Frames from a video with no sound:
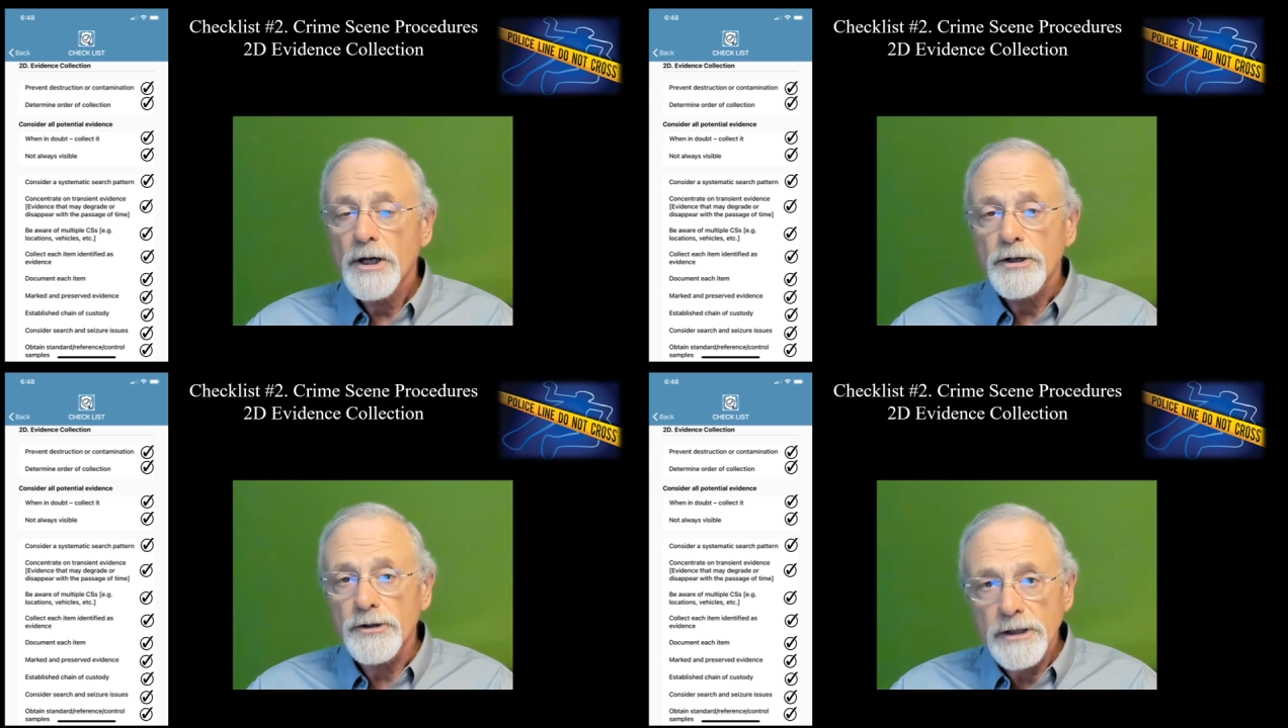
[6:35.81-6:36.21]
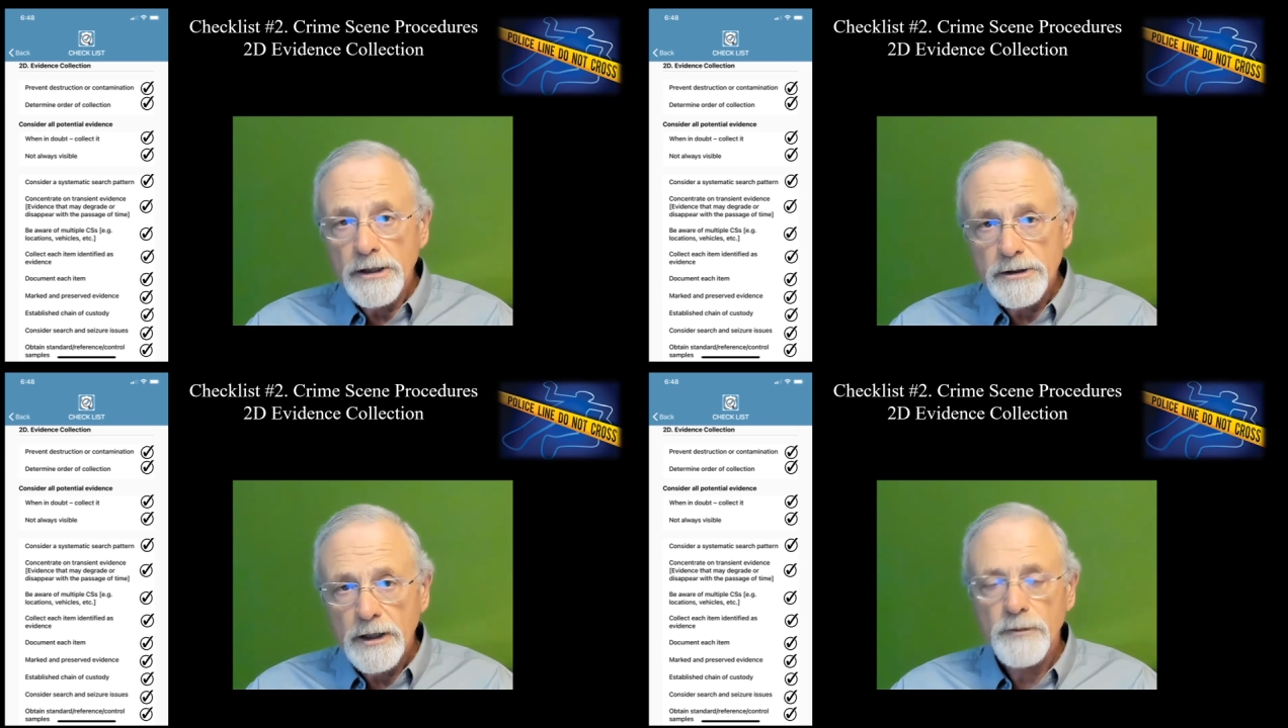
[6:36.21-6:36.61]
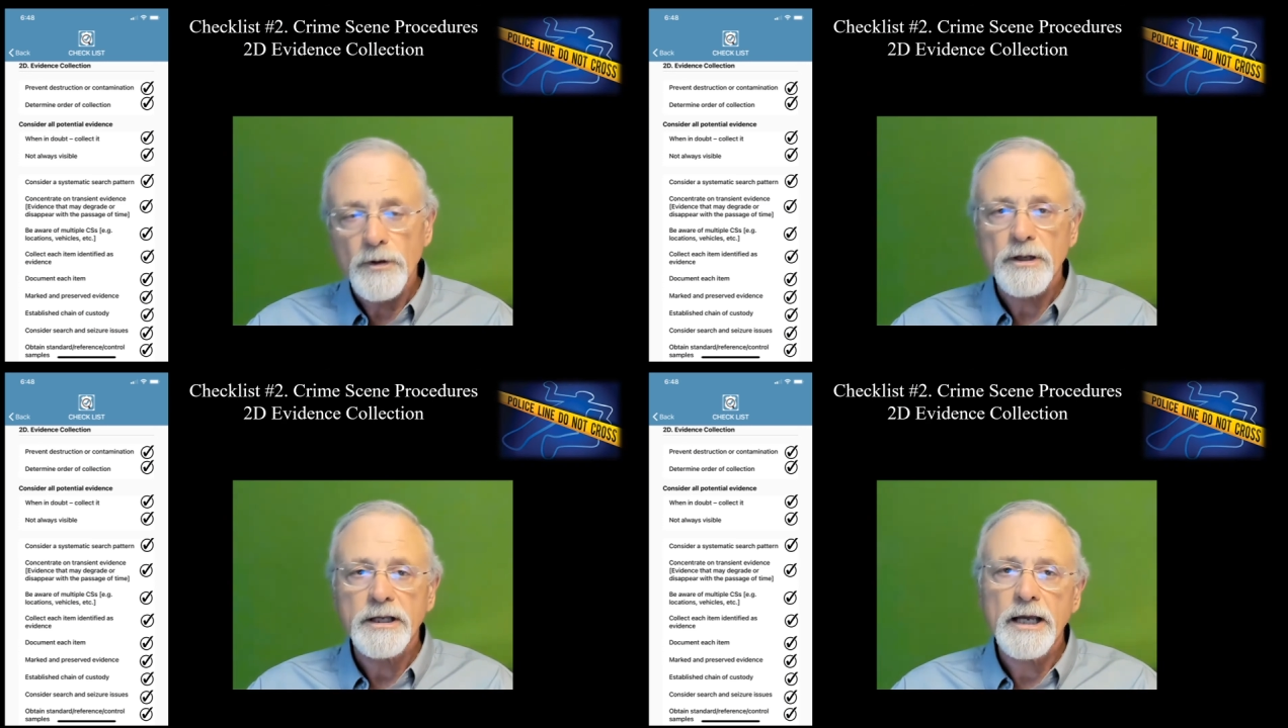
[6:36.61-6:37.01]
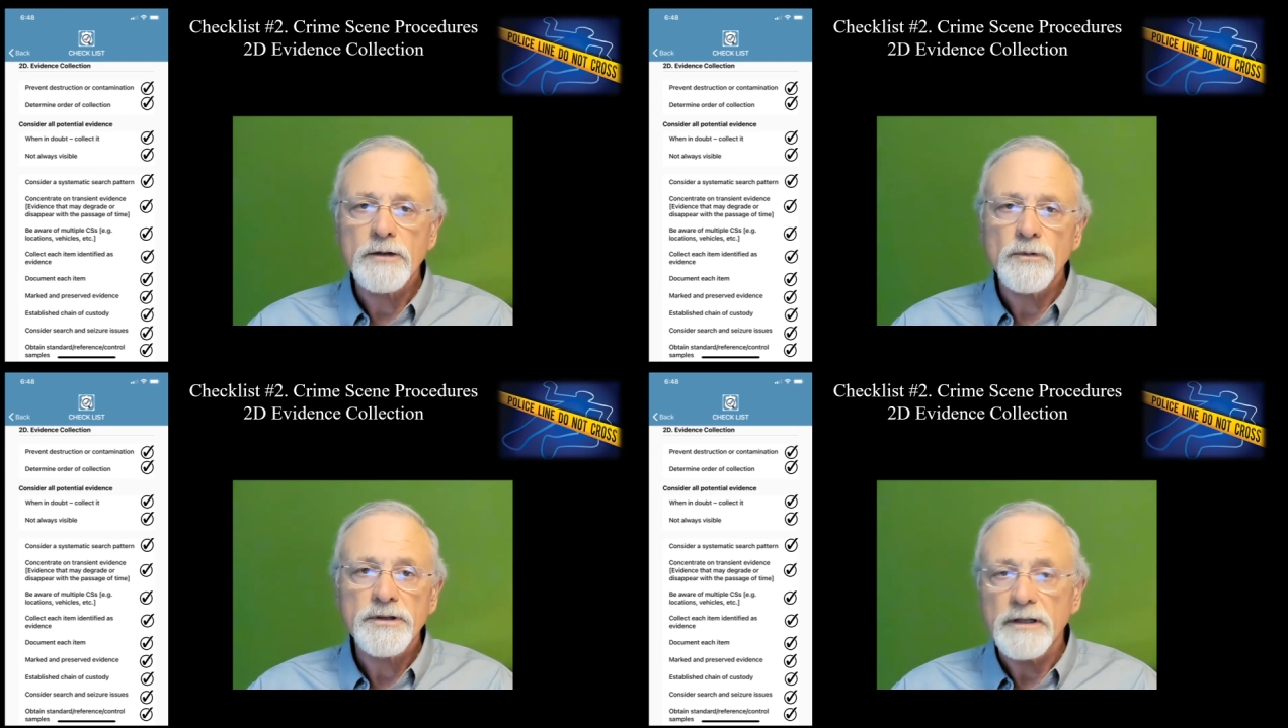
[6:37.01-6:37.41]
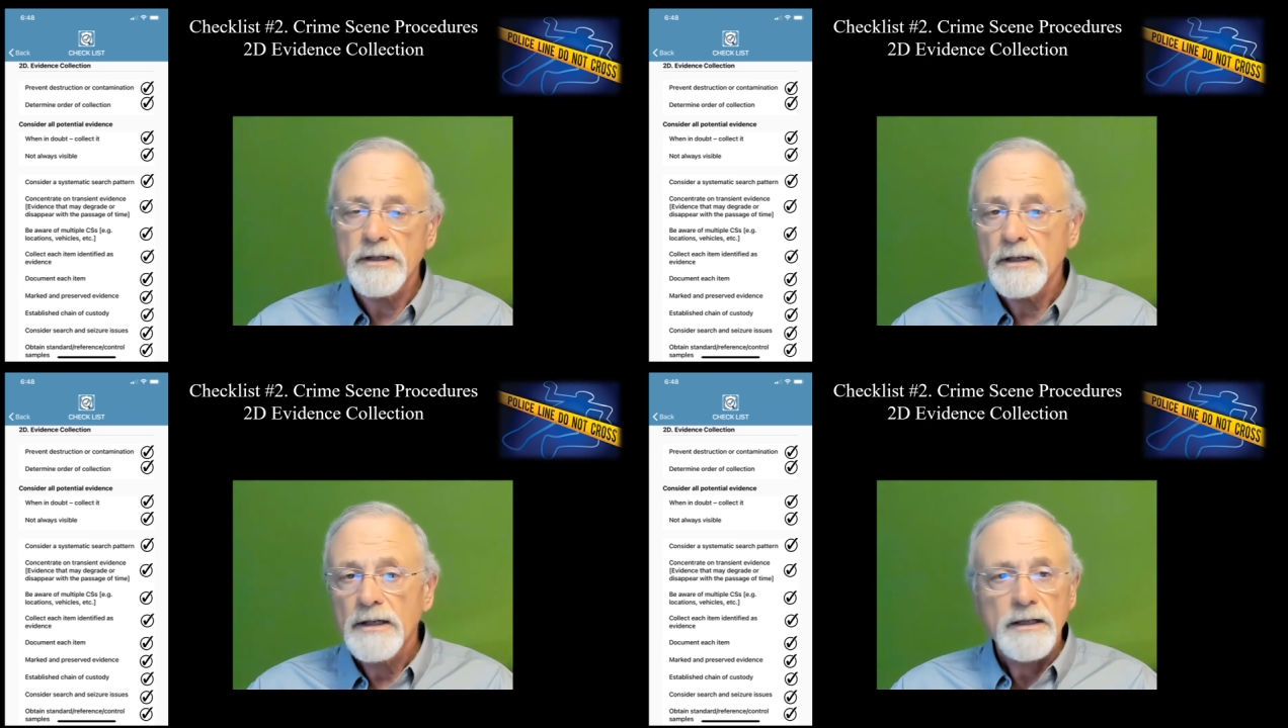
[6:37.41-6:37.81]
you need to communicate with
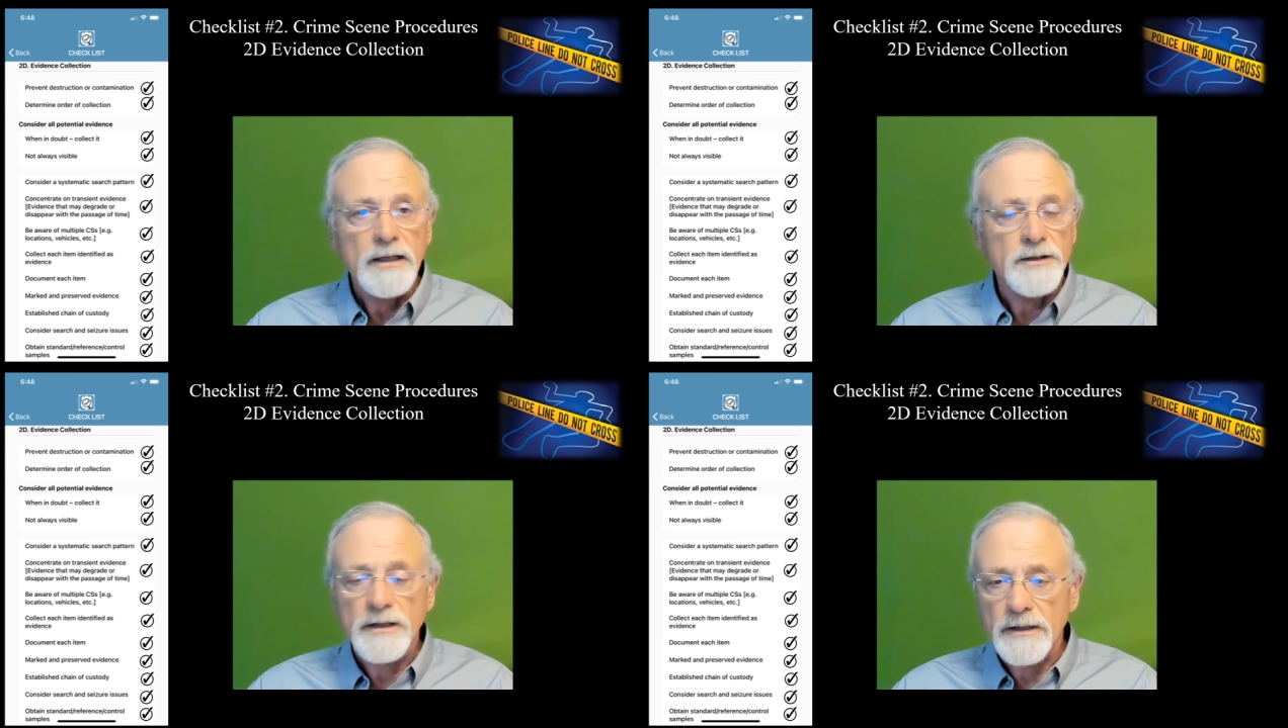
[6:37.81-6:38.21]
either